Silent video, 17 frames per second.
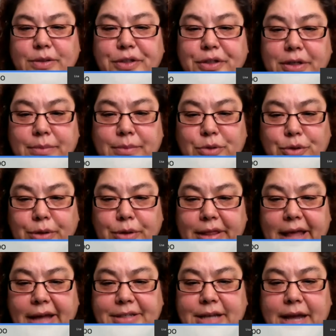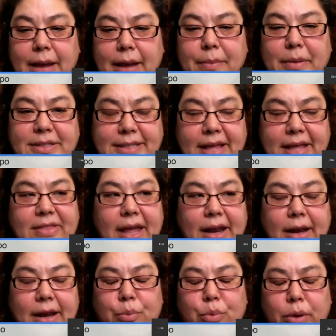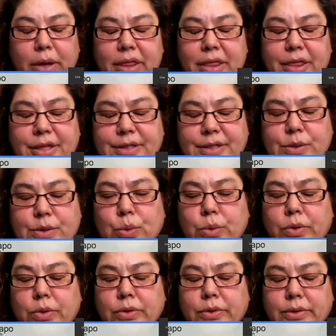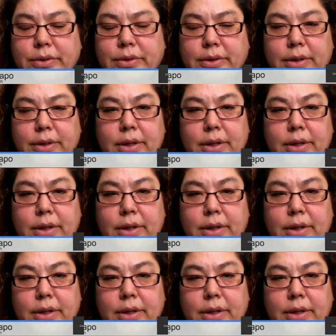I took them during that time and set that up with the schools.